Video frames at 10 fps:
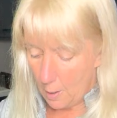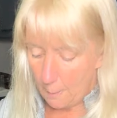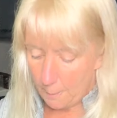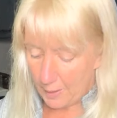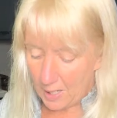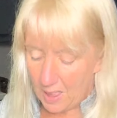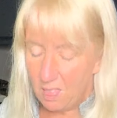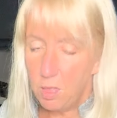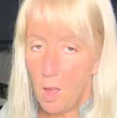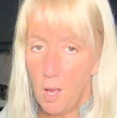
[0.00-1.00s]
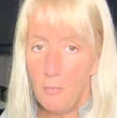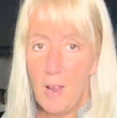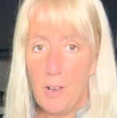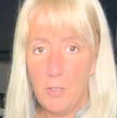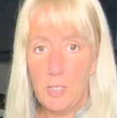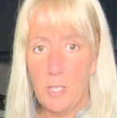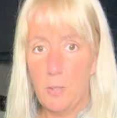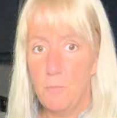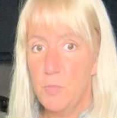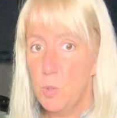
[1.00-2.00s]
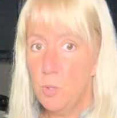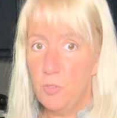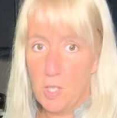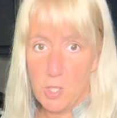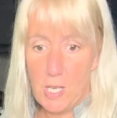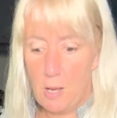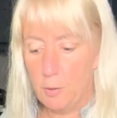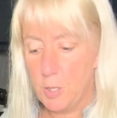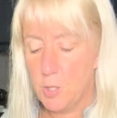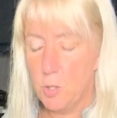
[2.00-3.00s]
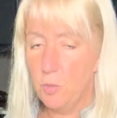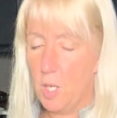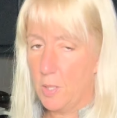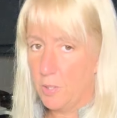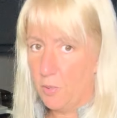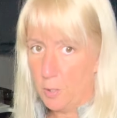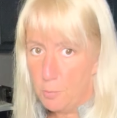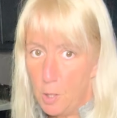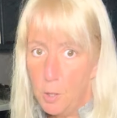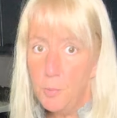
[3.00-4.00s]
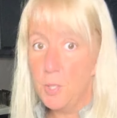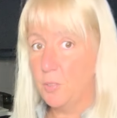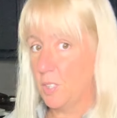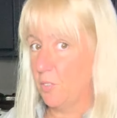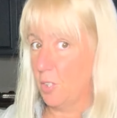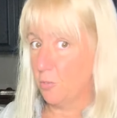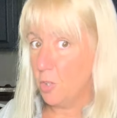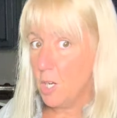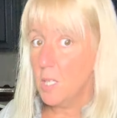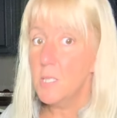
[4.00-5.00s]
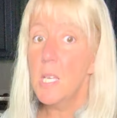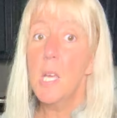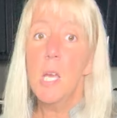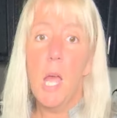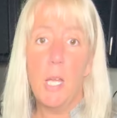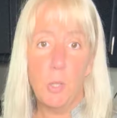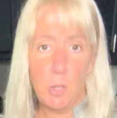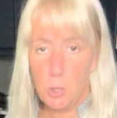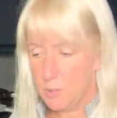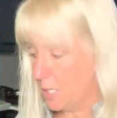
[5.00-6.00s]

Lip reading: But I love having the dual functionality. So you've got the fennel bulb, and then you've got the fennel fronds, and you can use it